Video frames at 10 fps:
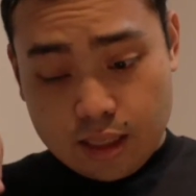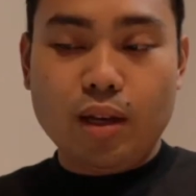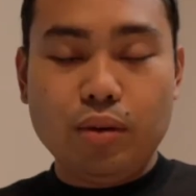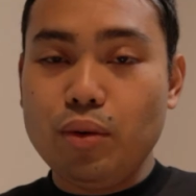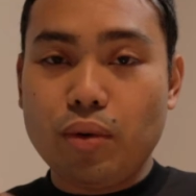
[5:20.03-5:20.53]
I
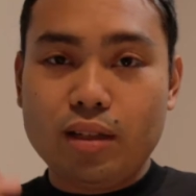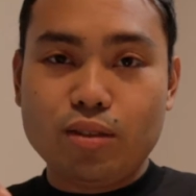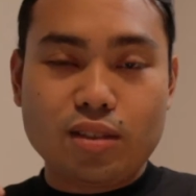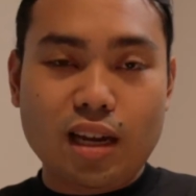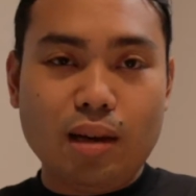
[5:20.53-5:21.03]
really wanted
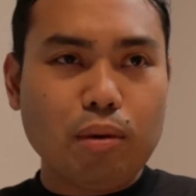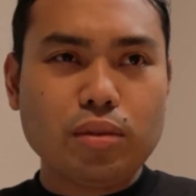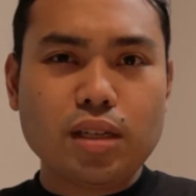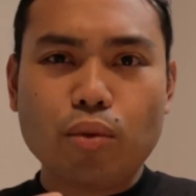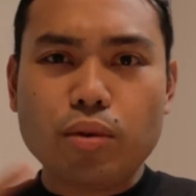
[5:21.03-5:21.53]
to sign up. I
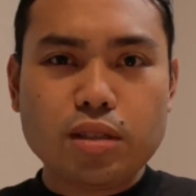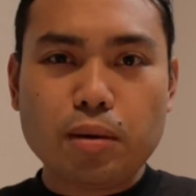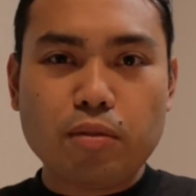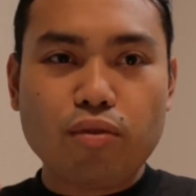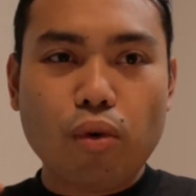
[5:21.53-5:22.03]
was like, where's
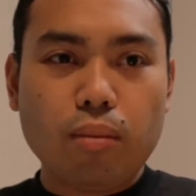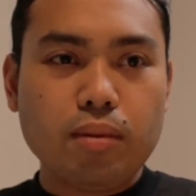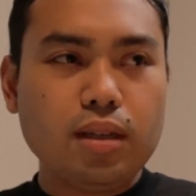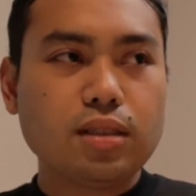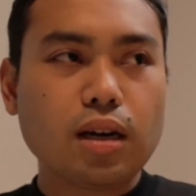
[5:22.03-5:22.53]
the form?
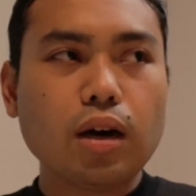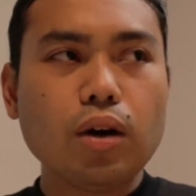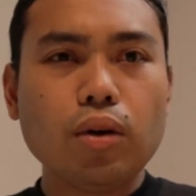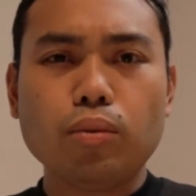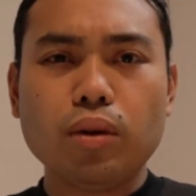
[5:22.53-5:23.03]
And he's like,
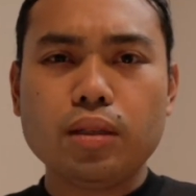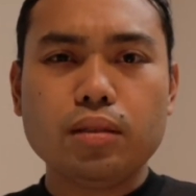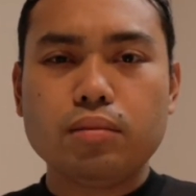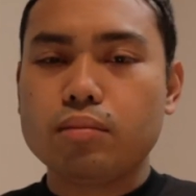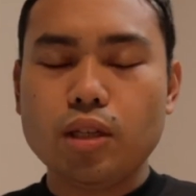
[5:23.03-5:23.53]
oh,
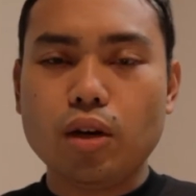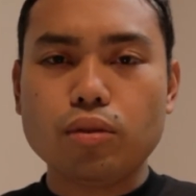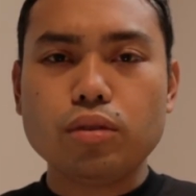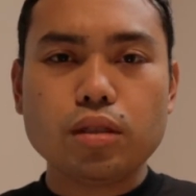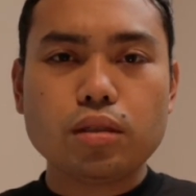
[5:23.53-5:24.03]
when, you know,
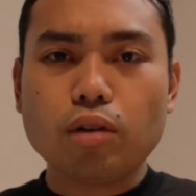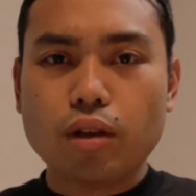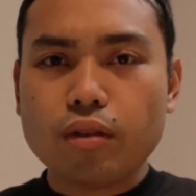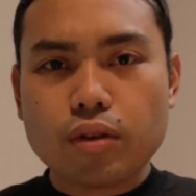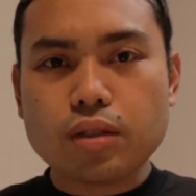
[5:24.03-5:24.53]
just
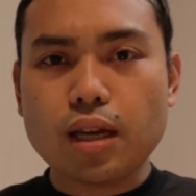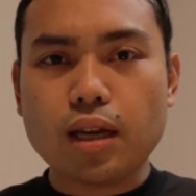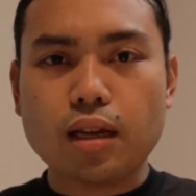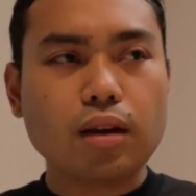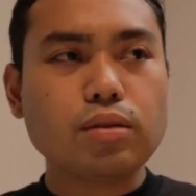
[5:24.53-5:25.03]
on the first
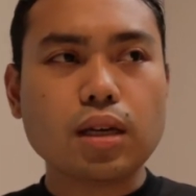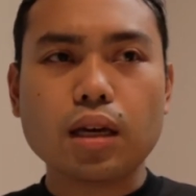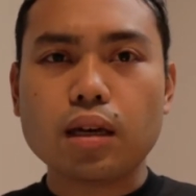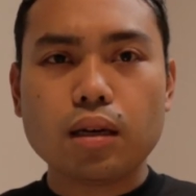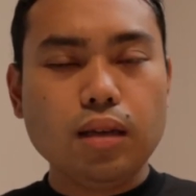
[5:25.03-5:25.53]
day. And I was
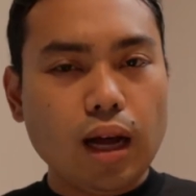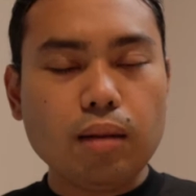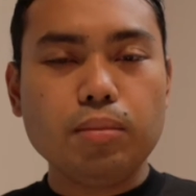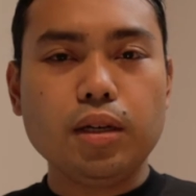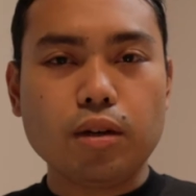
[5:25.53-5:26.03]
like, yeah,
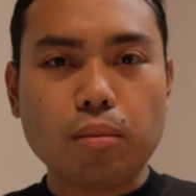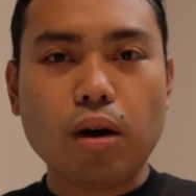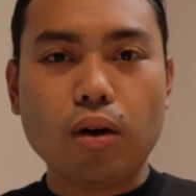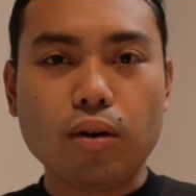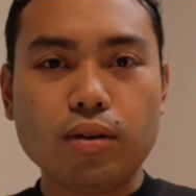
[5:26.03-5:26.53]
I'll be here
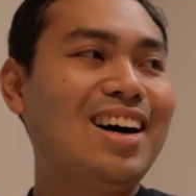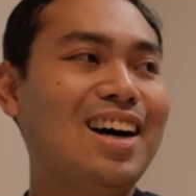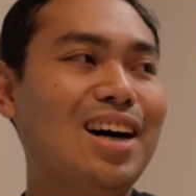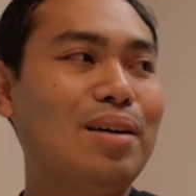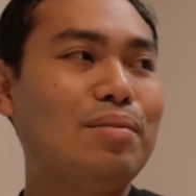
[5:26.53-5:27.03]
tomorrow.
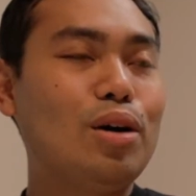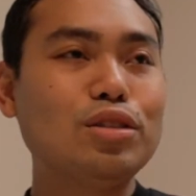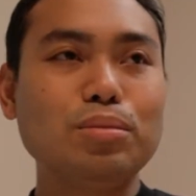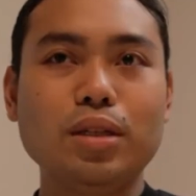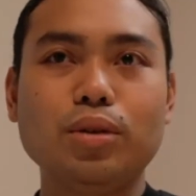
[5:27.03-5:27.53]

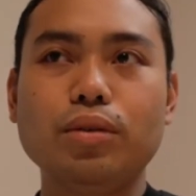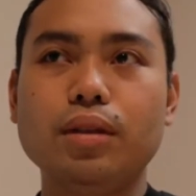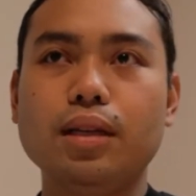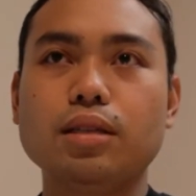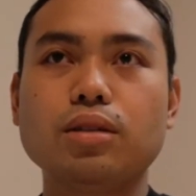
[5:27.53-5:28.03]
Also pretty cool
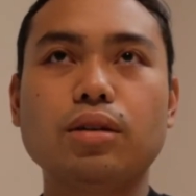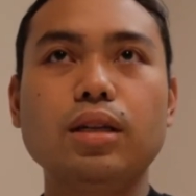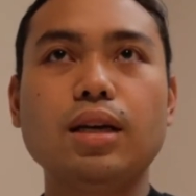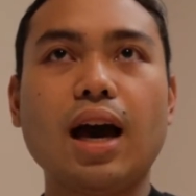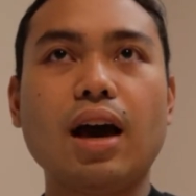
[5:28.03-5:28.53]
that it's
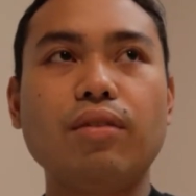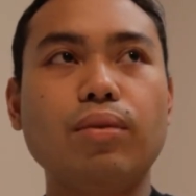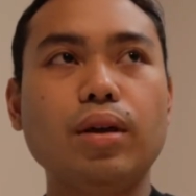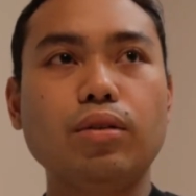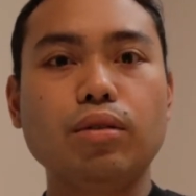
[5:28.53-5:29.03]
already
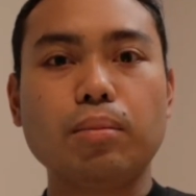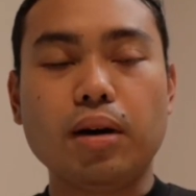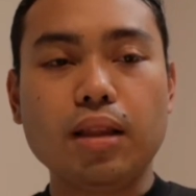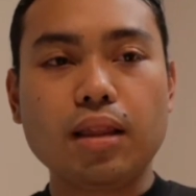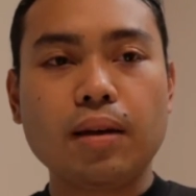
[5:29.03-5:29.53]
halfway through the
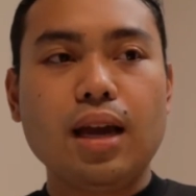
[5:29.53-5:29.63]
month.